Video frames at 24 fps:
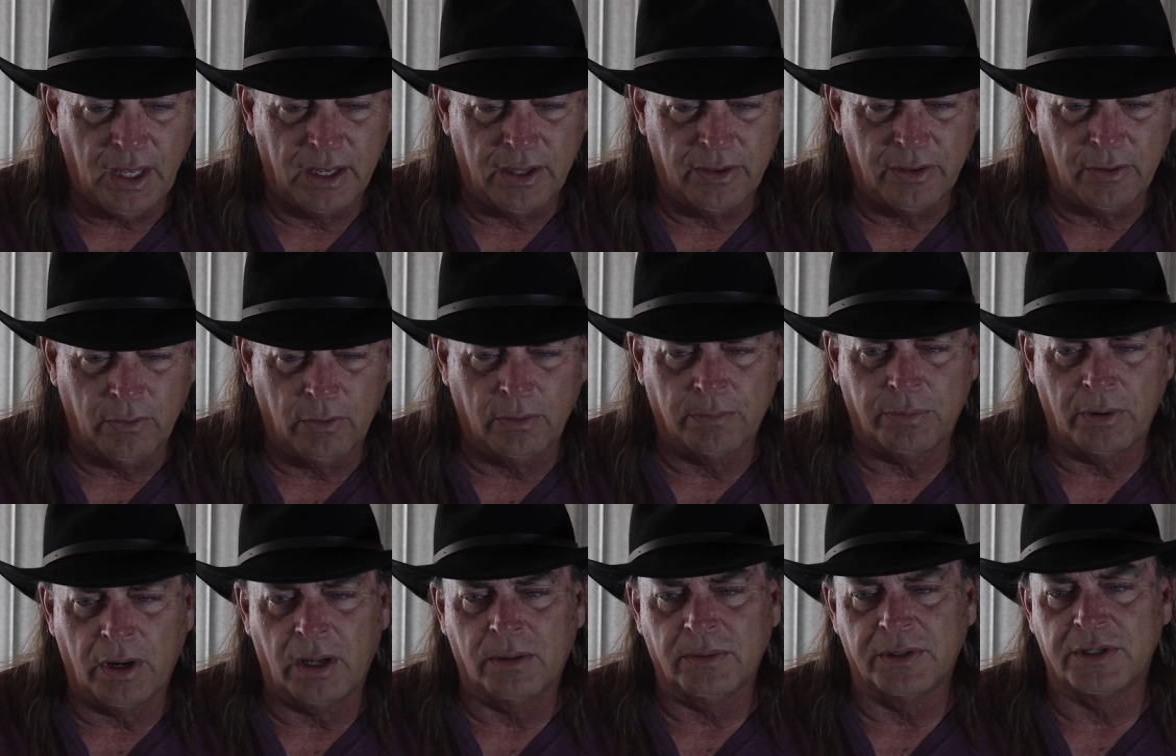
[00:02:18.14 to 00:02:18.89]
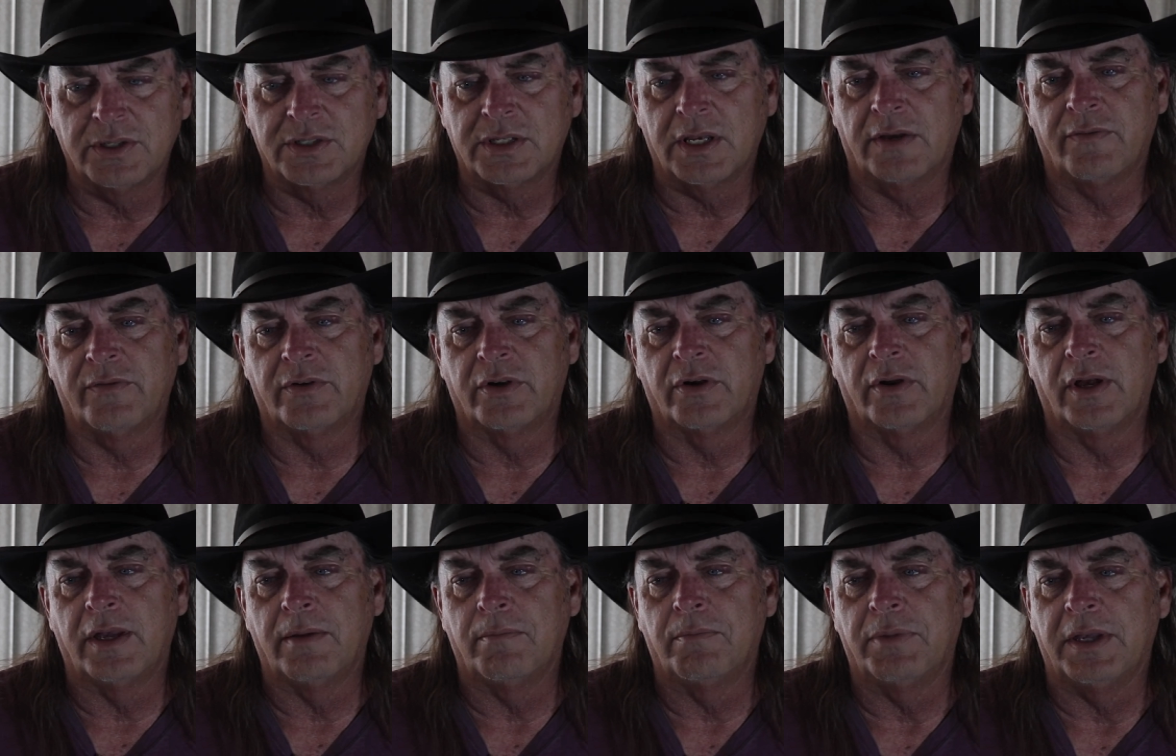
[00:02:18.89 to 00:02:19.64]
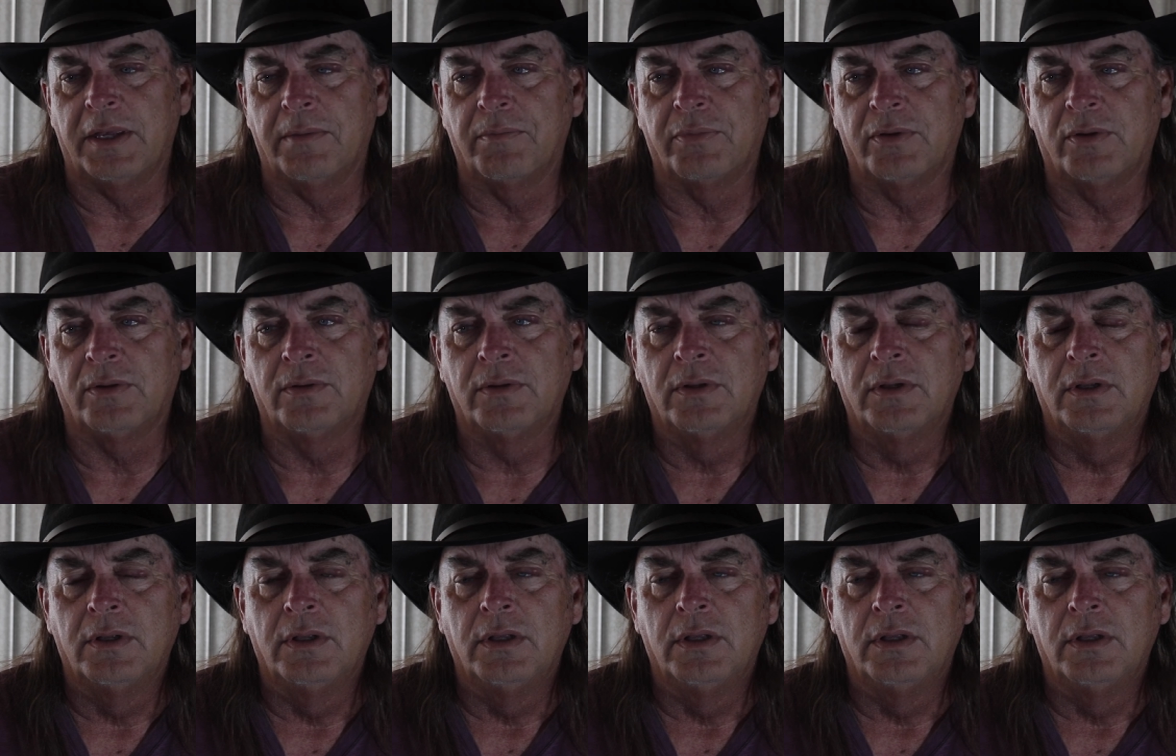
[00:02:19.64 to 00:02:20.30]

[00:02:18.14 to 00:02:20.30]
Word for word: And there were probably 7 or 8 people.